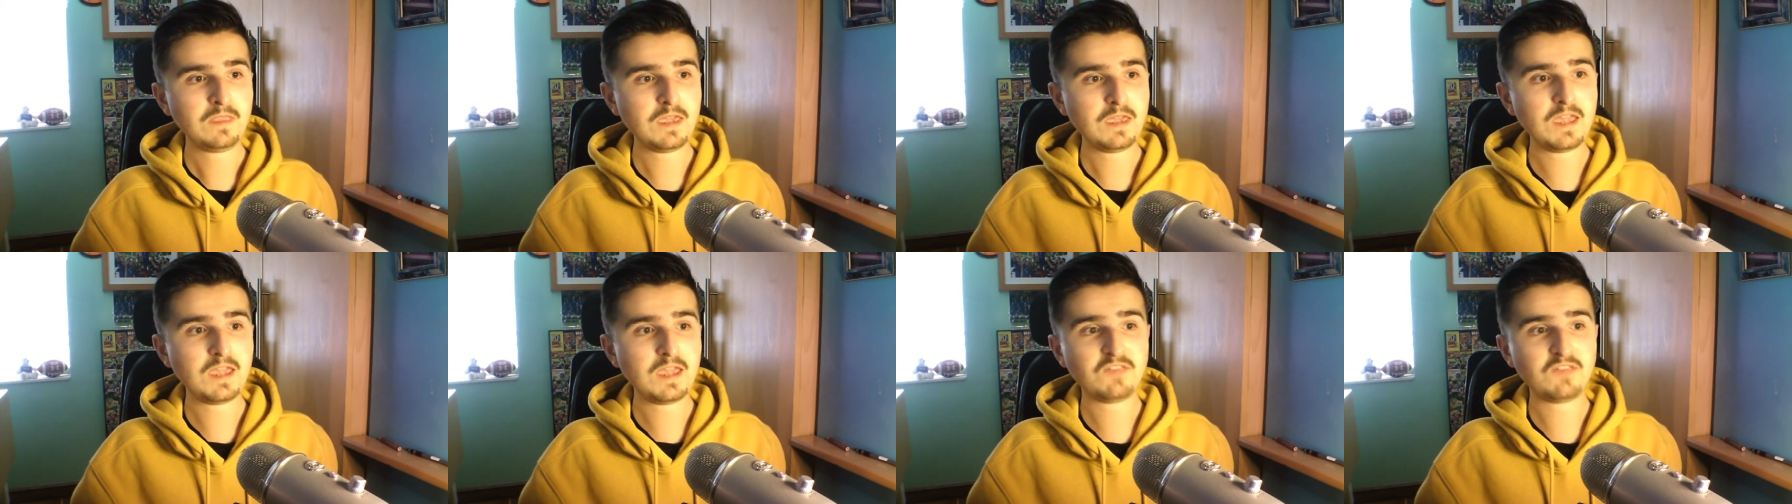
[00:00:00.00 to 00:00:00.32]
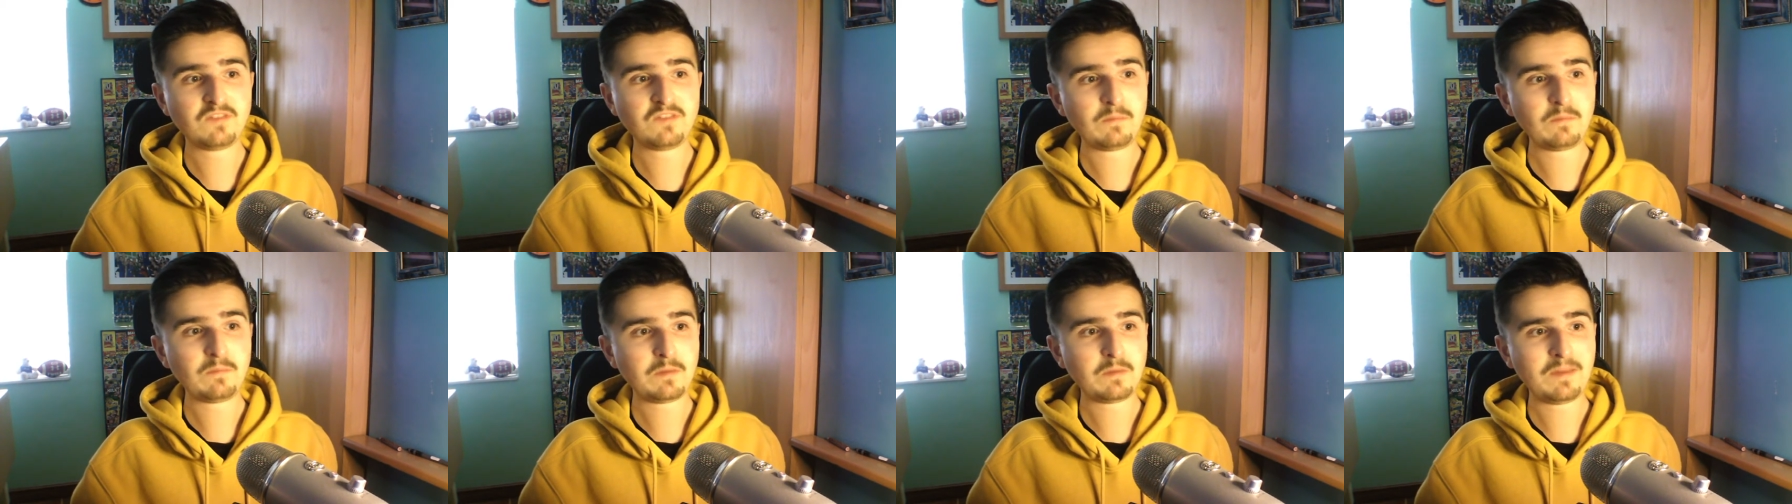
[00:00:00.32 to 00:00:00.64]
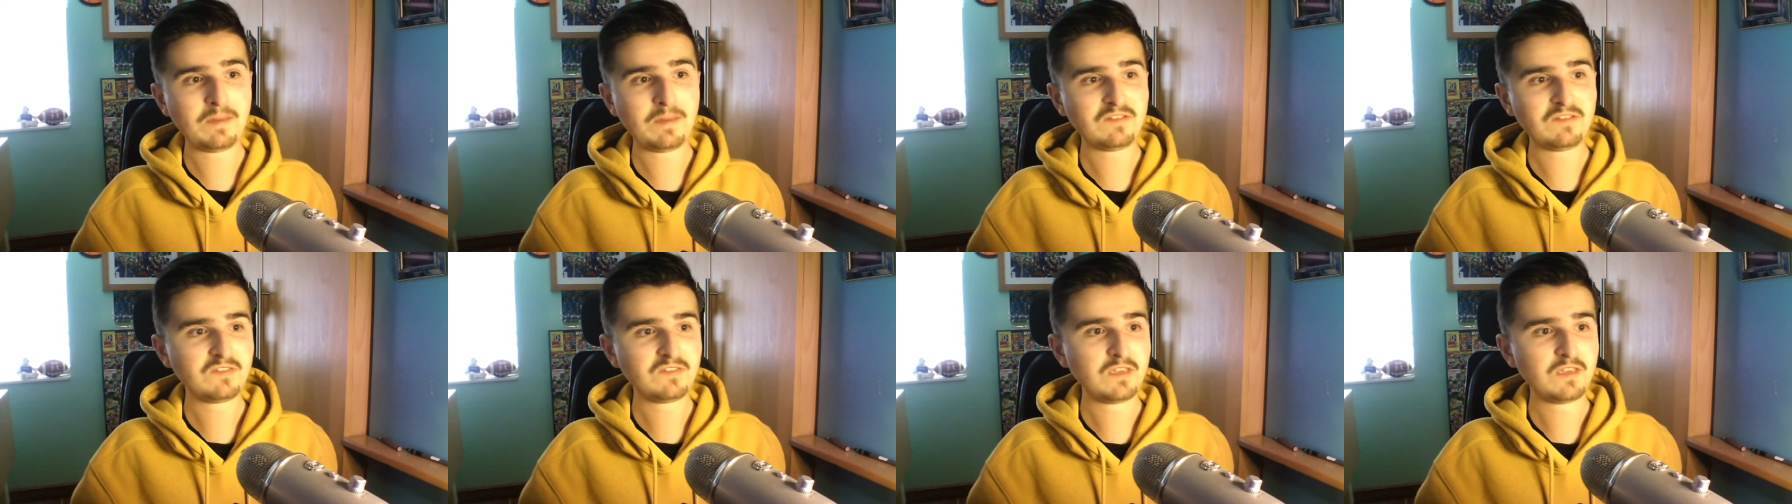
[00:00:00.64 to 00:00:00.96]
in some
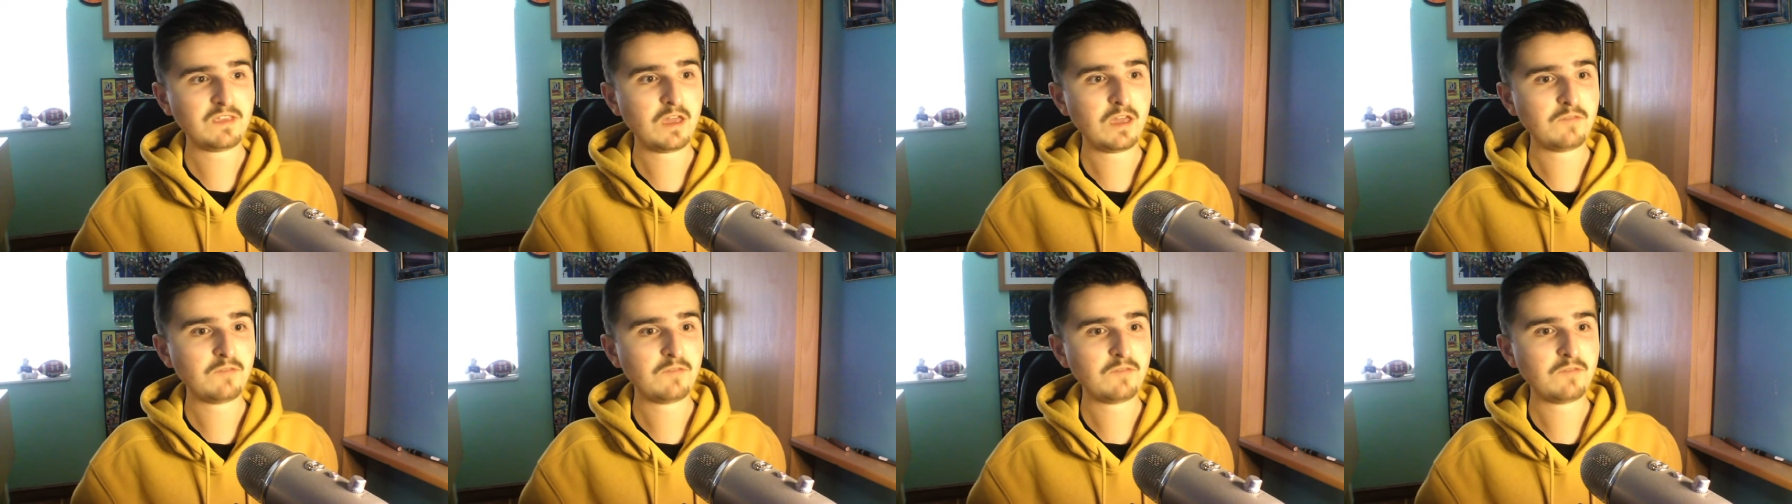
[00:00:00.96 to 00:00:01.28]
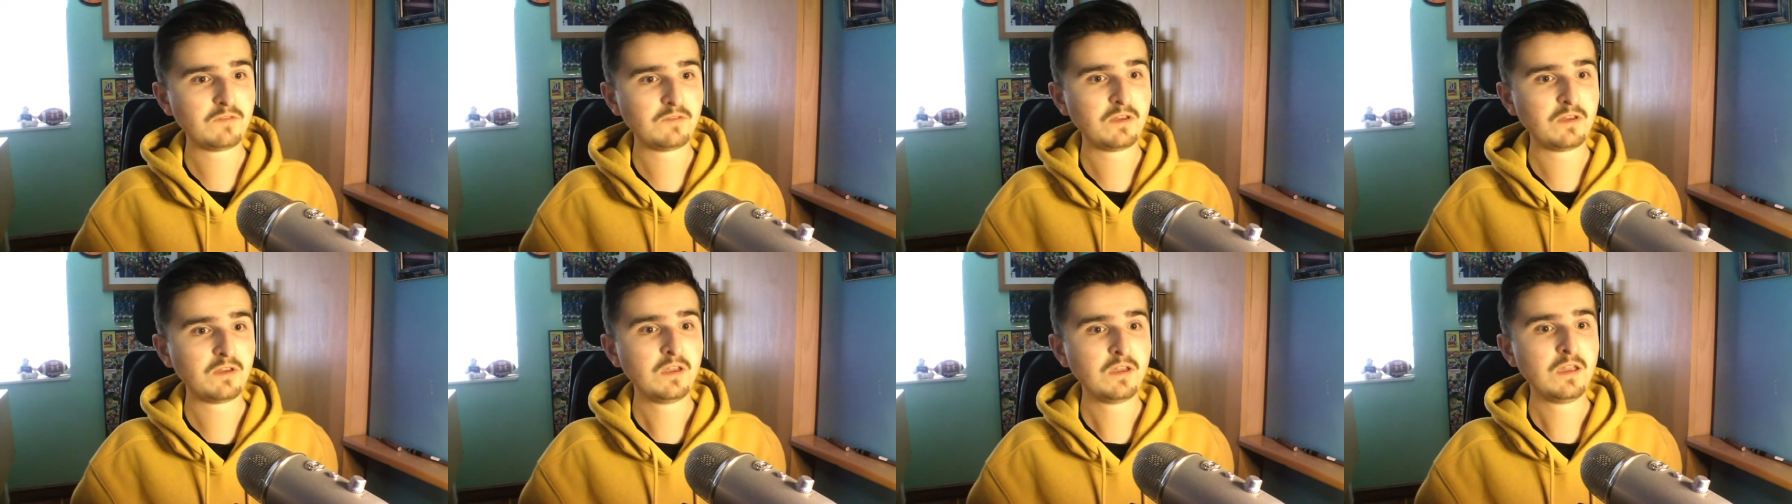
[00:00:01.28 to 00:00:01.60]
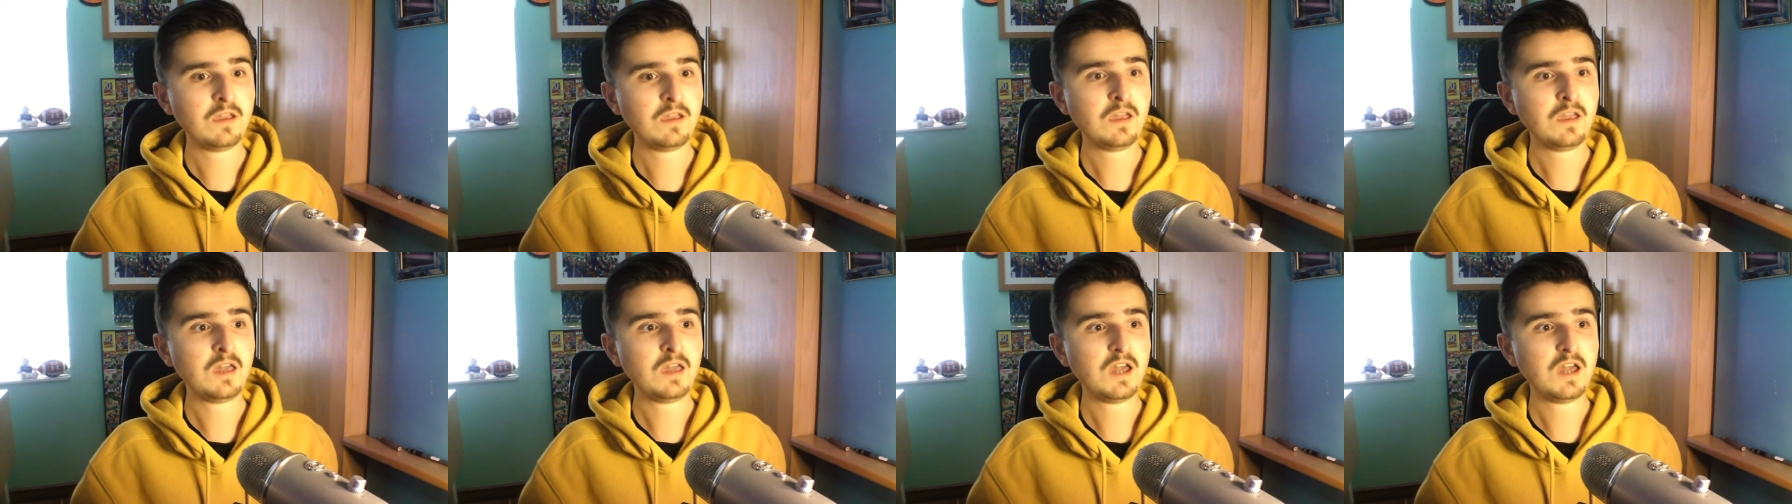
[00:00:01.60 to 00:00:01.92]
capacity, either
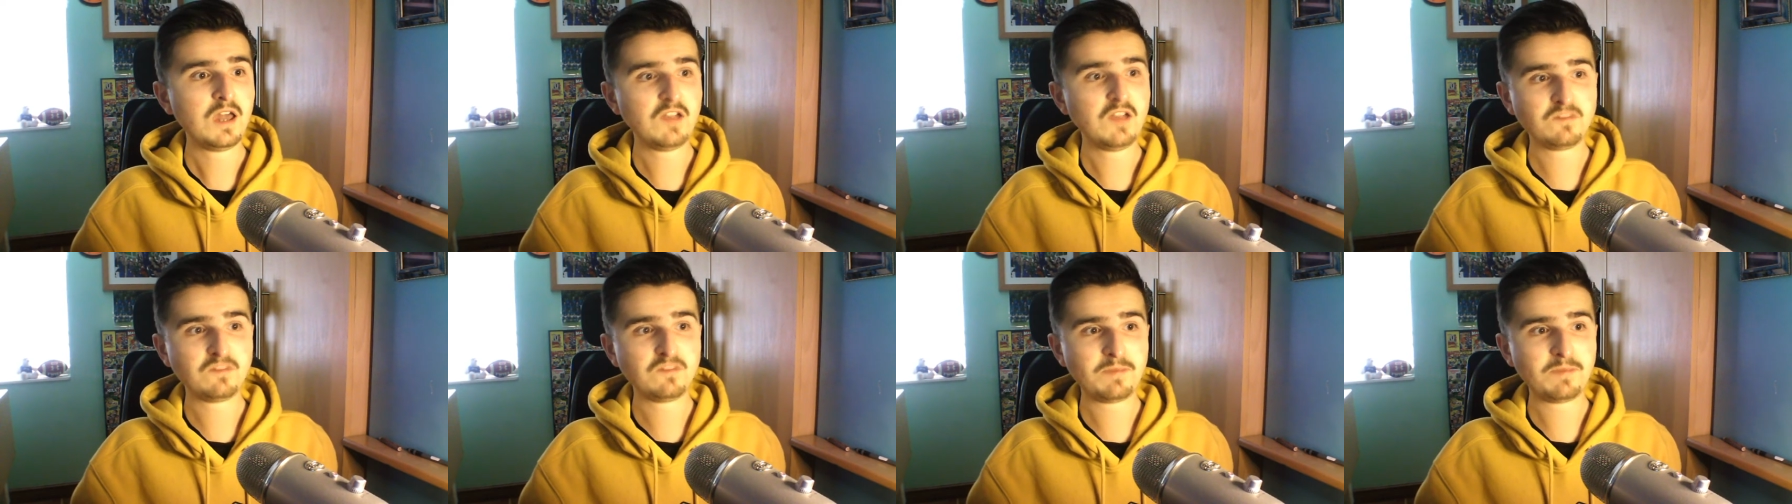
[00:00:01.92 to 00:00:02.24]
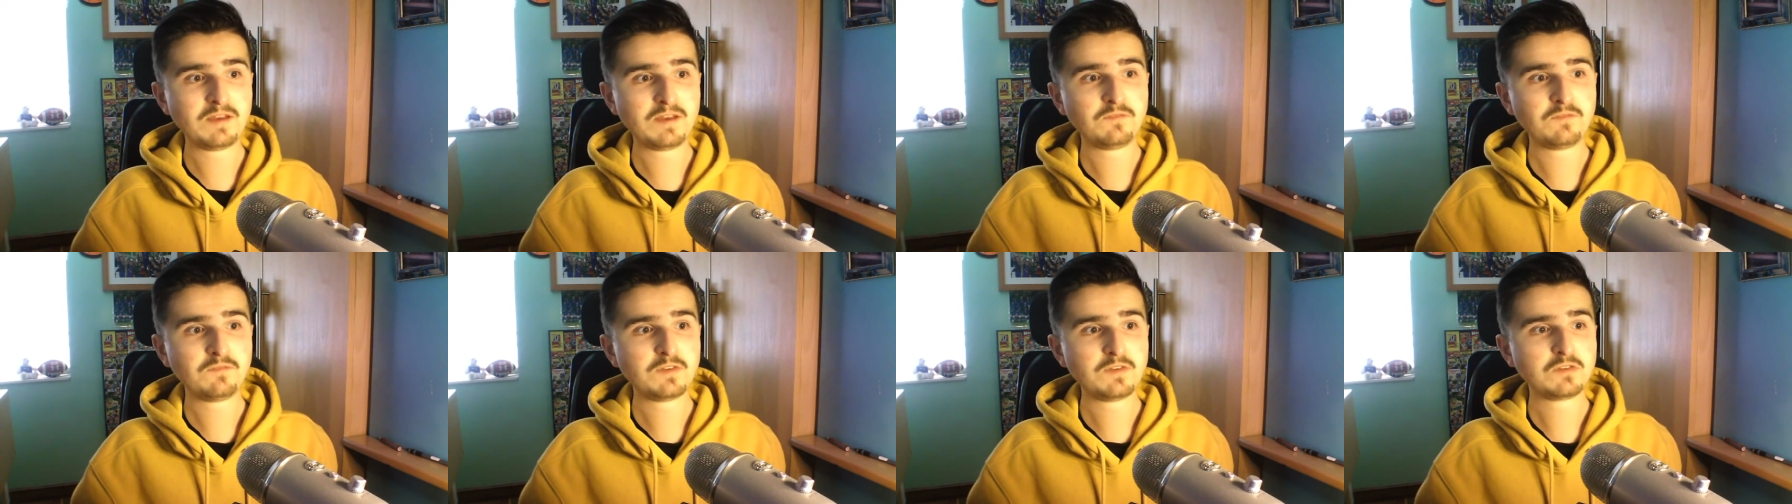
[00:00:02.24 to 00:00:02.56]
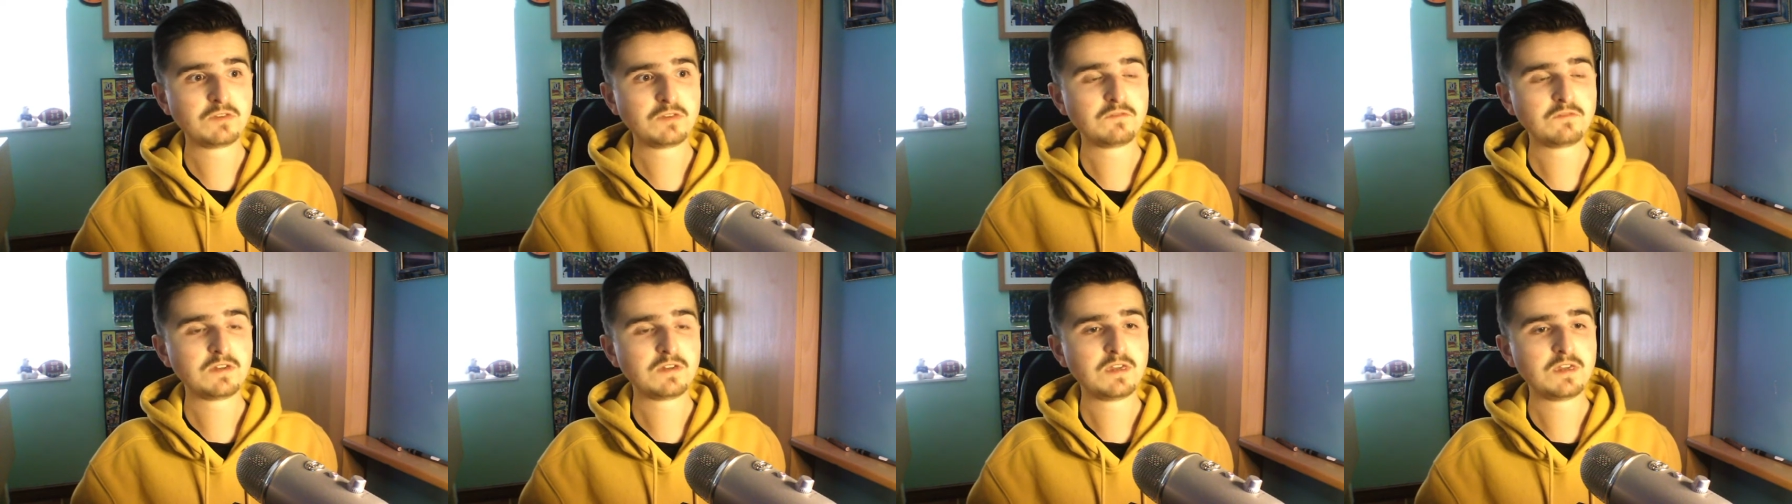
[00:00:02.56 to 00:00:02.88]
as a
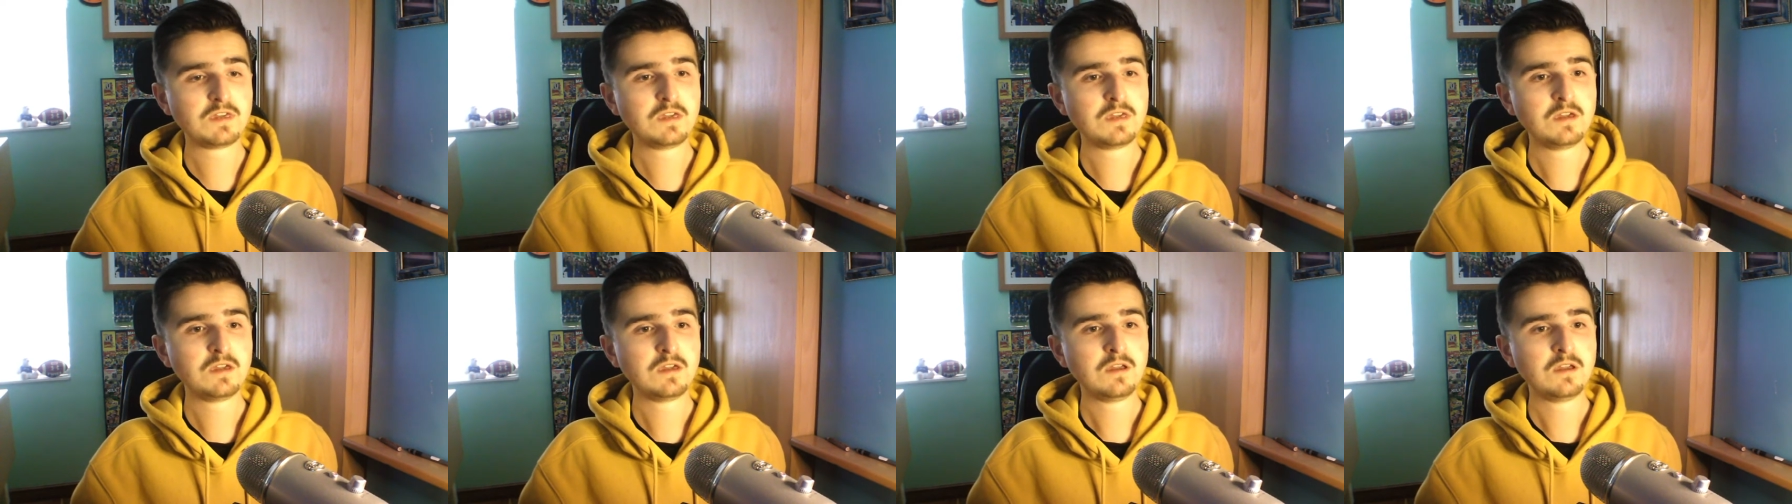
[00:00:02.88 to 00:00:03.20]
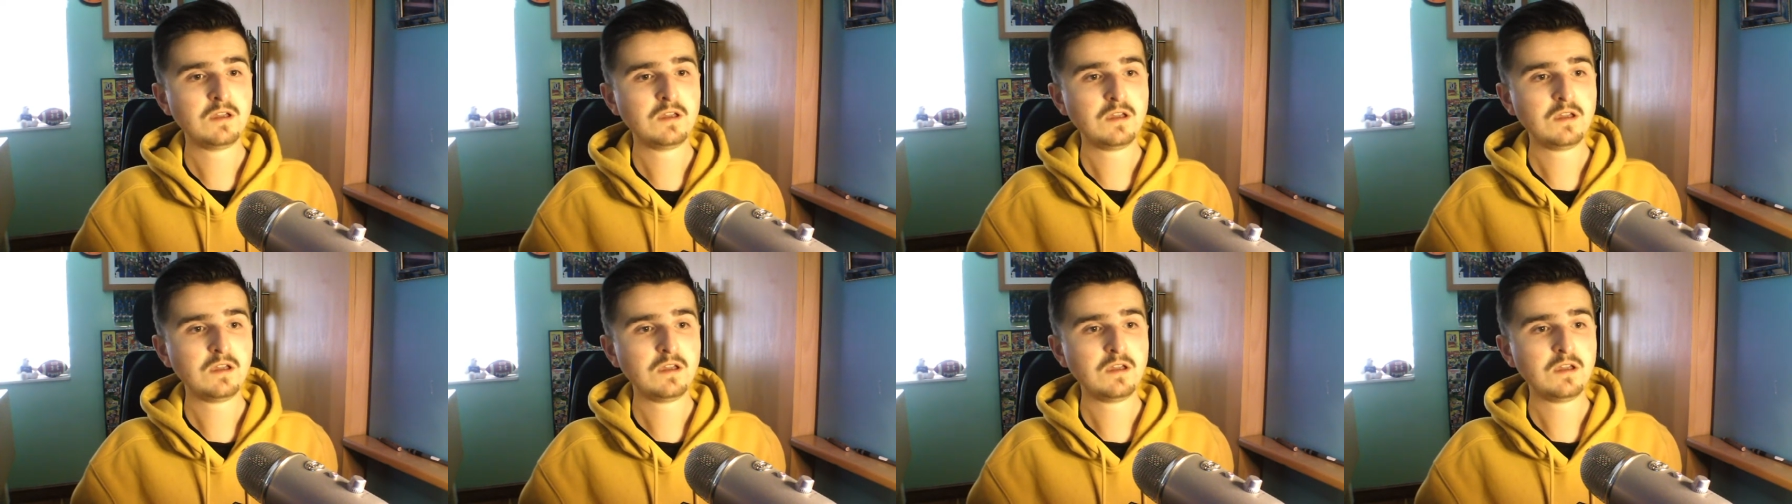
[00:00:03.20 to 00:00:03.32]
beneficiary,